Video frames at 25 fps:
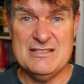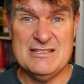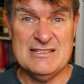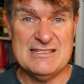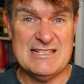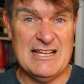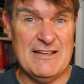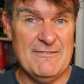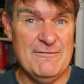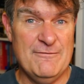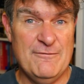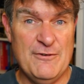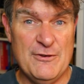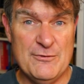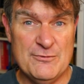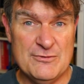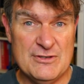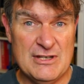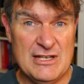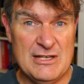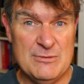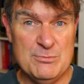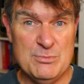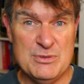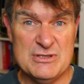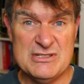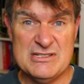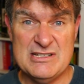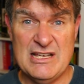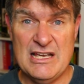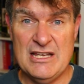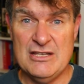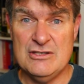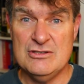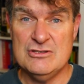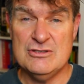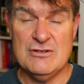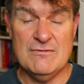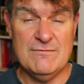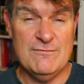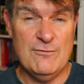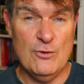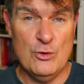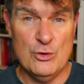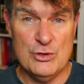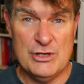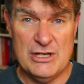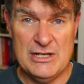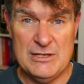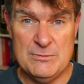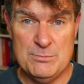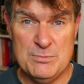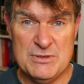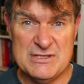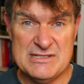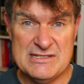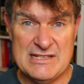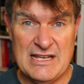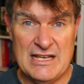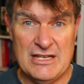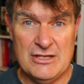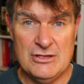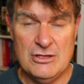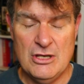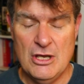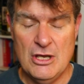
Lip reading: to say 15% to 14%?